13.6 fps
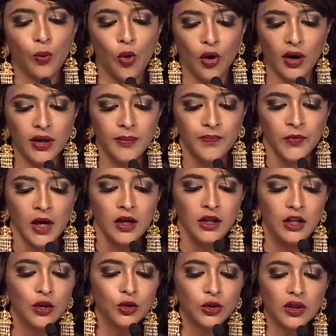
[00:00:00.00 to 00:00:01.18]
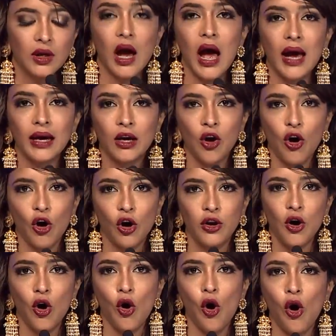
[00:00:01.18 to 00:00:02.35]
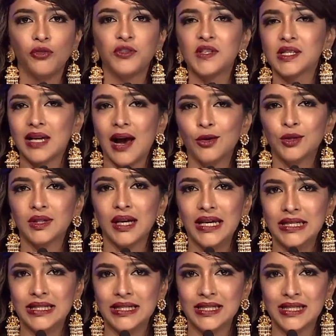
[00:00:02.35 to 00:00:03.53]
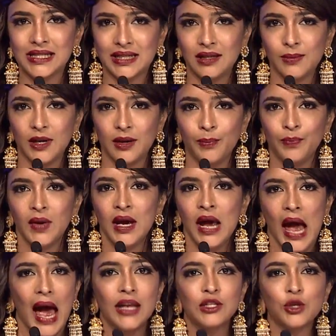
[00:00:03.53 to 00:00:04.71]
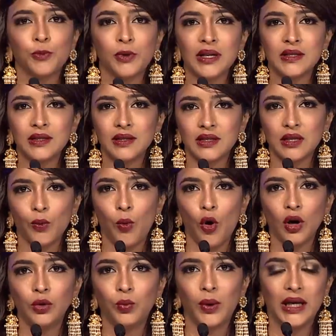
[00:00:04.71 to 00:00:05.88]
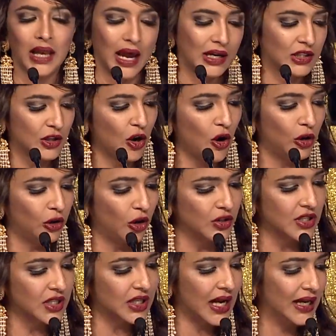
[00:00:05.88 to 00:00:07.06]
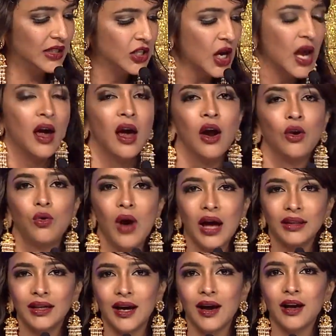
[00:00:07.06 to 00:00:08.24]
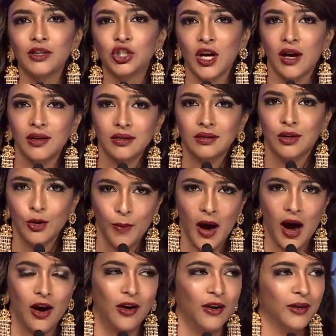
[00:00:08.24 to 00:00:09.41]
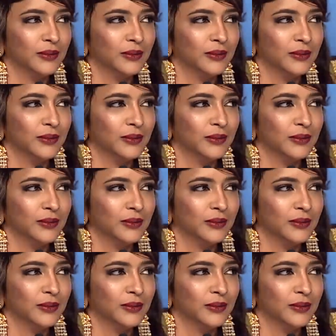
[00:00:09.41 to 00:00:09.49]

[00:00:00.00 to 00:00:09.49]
award youth icon of South Indian cinema. And to present this award, we'd like to call on stage Raadhika Sarathkumar.